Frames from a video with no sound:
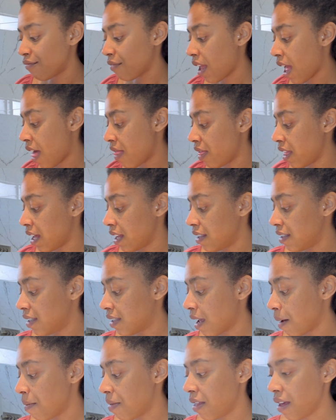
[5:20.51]
And then
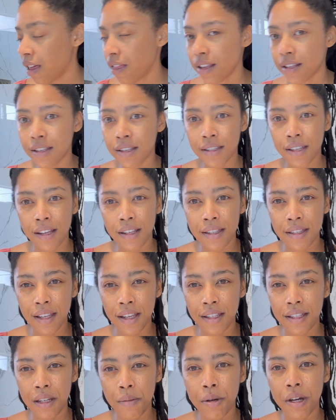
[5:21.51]
same thing, this is like
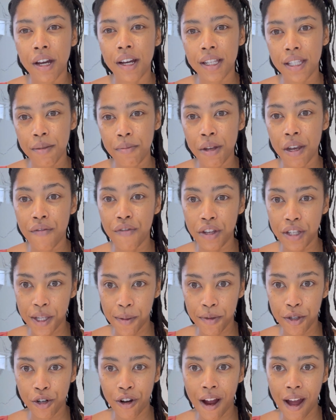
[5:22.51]
$60, but if you
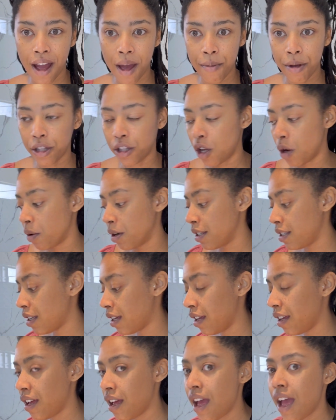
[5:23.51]
subscribe, it lowers
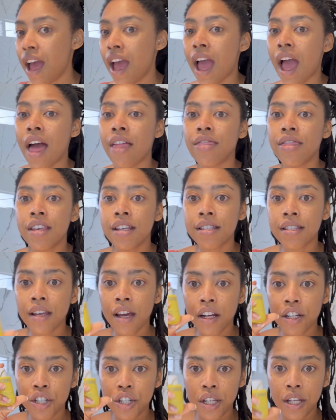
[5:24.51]
it. And this
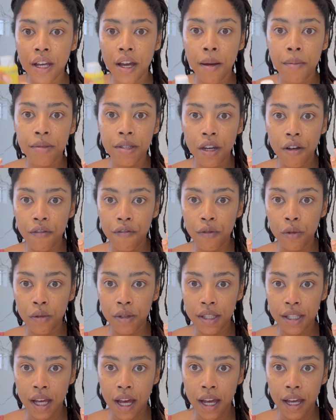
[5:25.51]
actually comes in a full
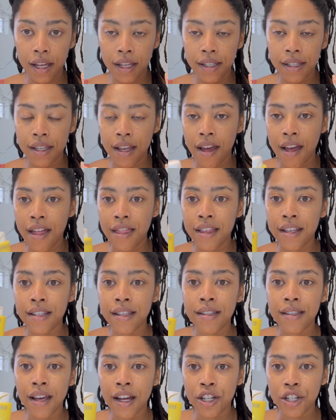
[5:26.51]
size. This
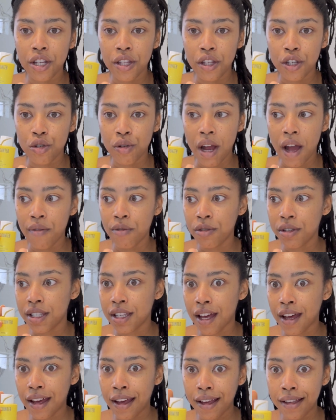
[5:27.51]
is actually the travel
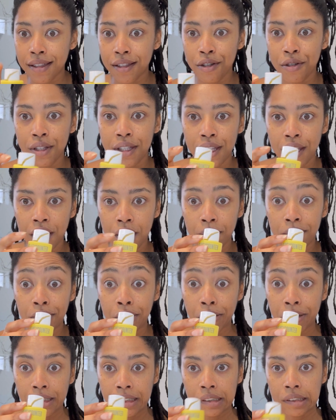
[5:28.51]
size. You see I
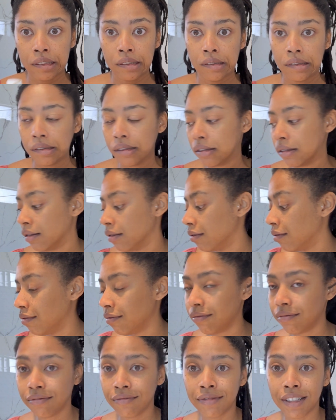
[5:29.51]
broke it.
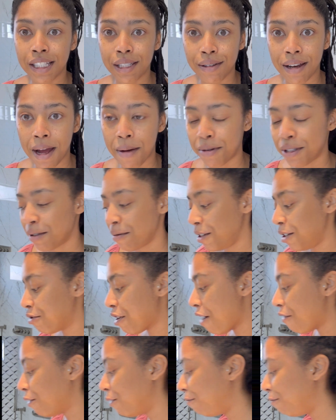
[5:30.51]
That's what happens when you travel.